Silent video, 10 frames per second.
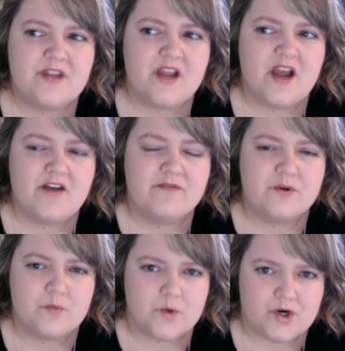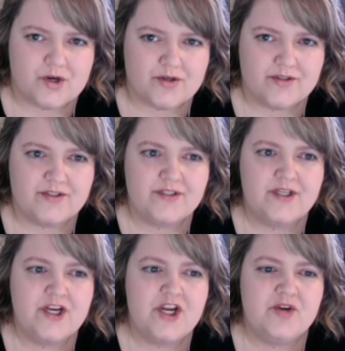of the world
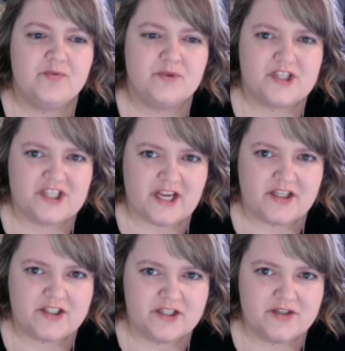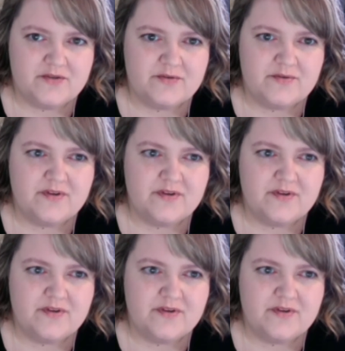rejects you,